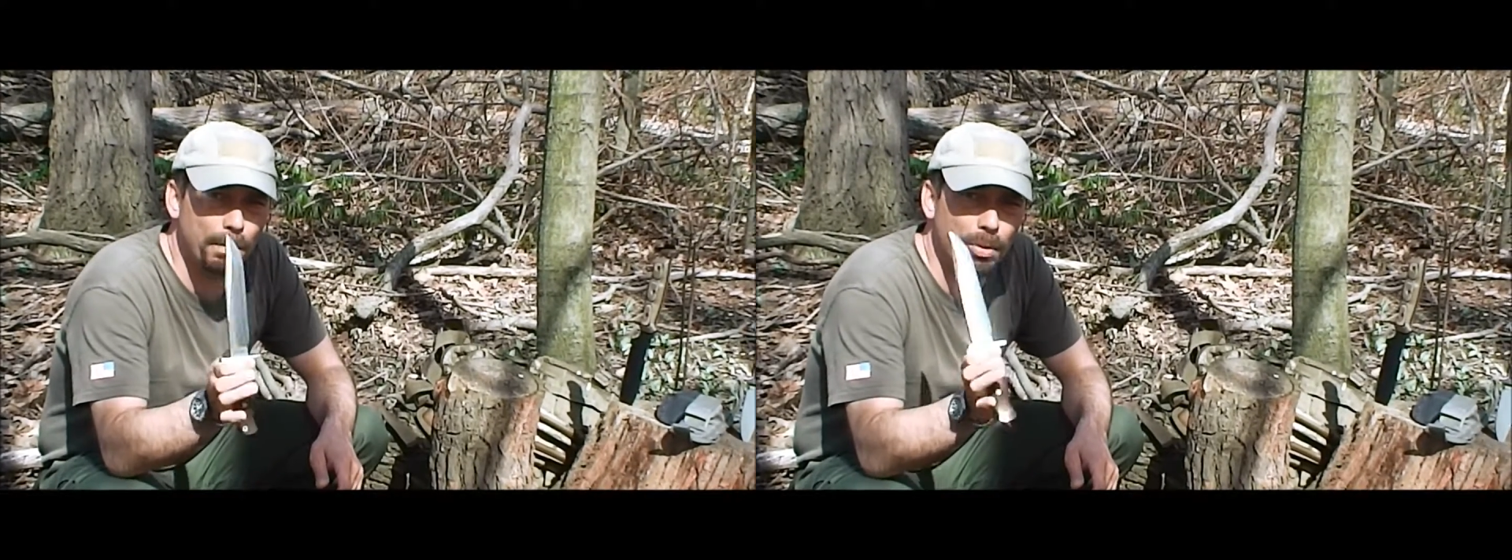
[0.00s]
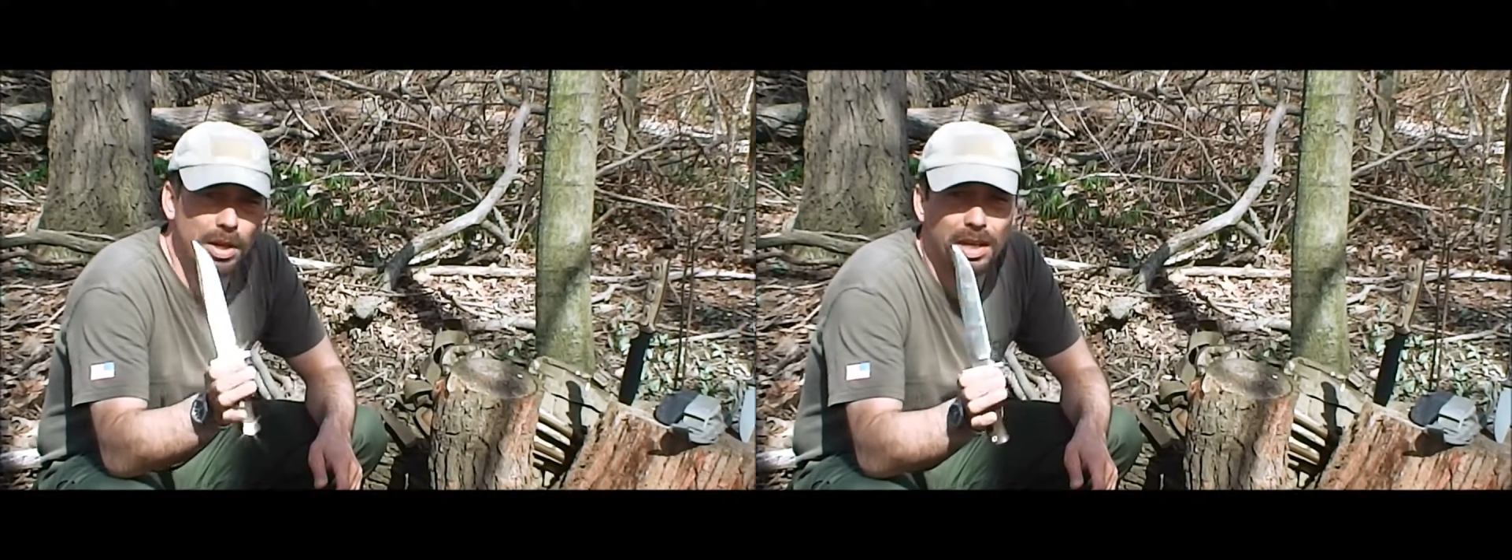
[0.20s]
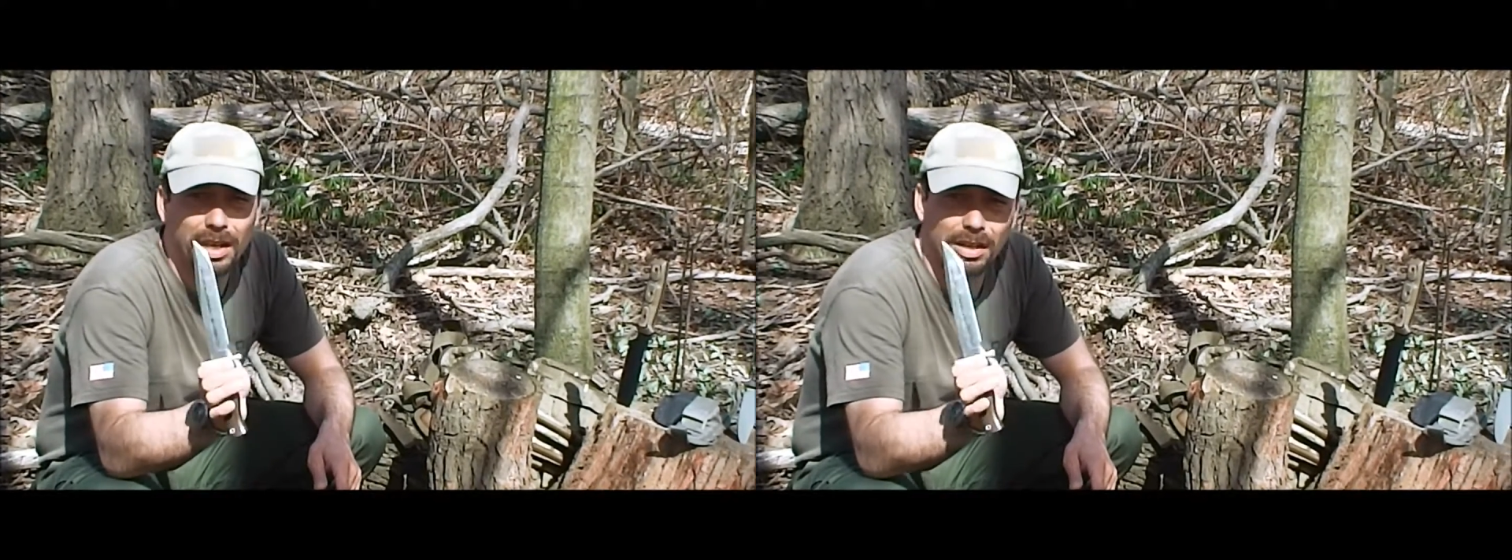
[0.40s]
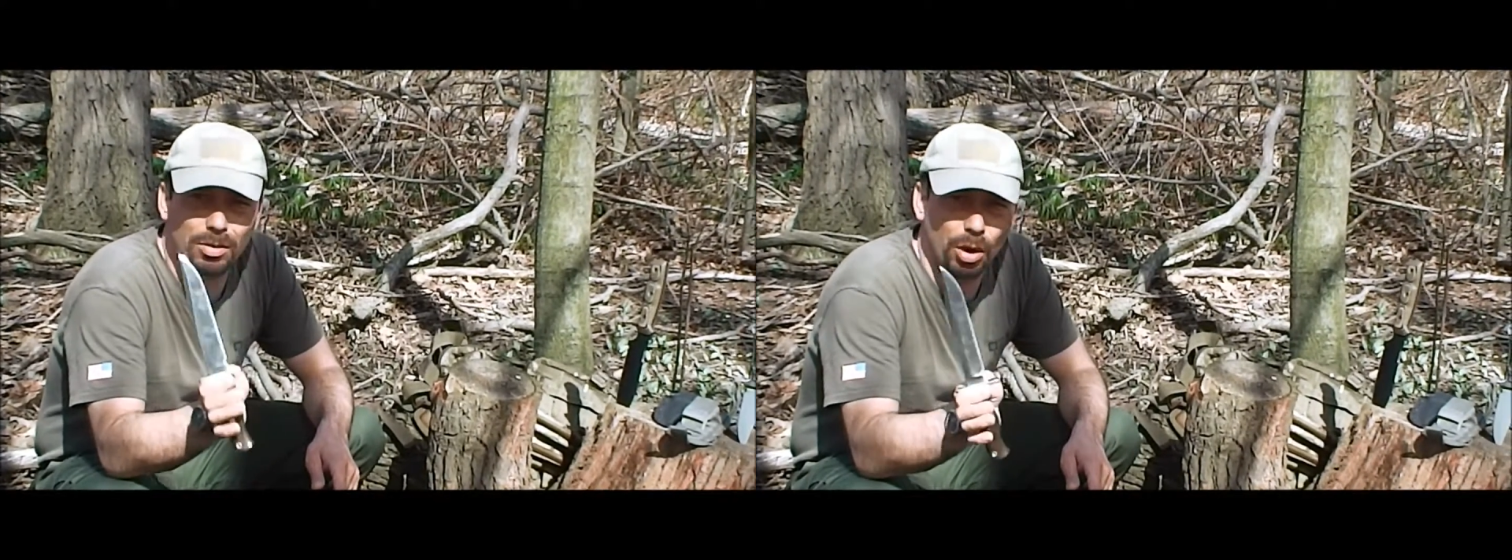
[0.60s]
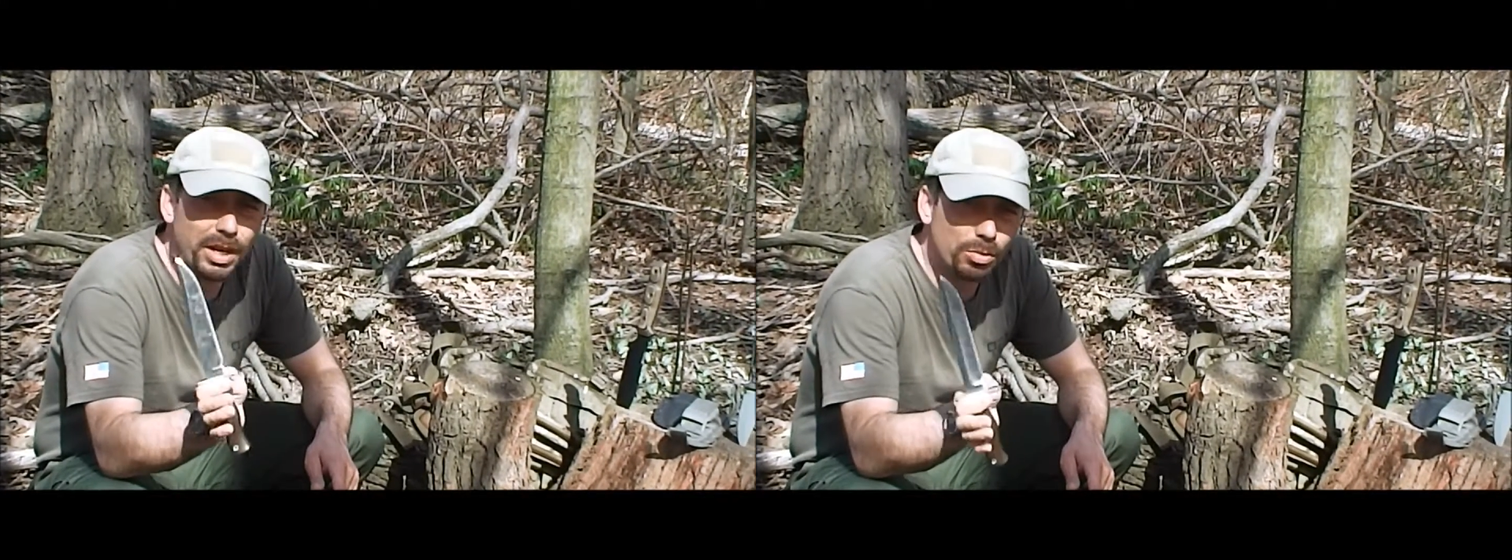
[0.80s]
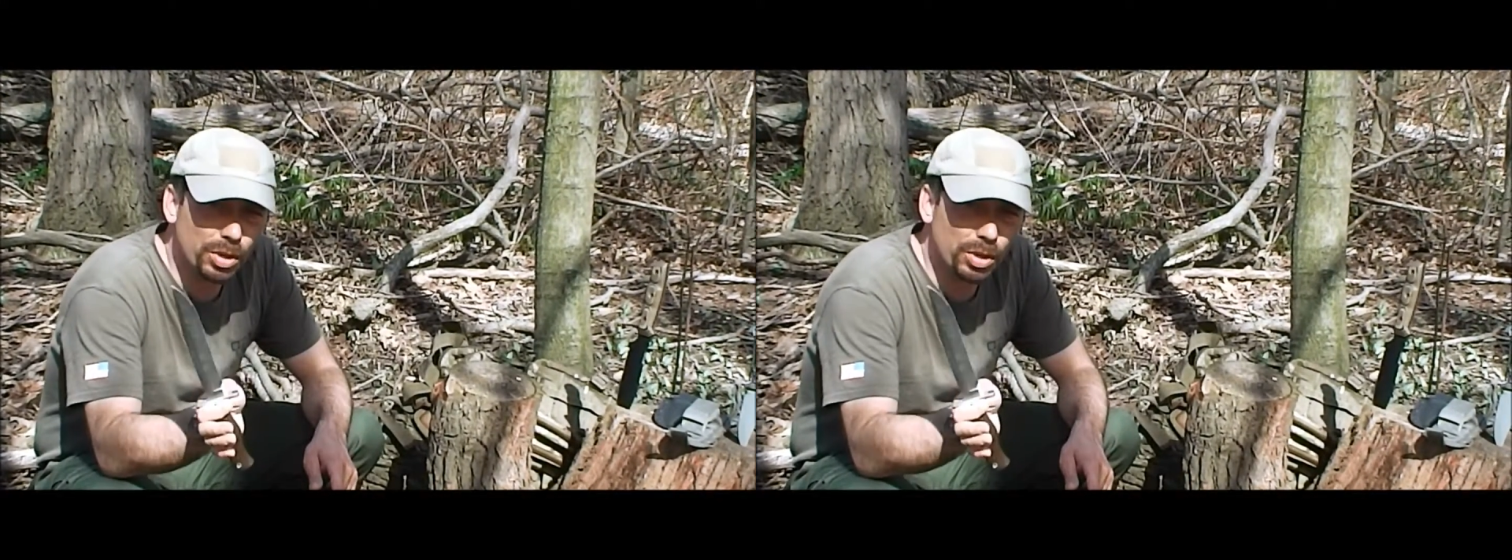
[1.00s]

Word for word: and putting it at great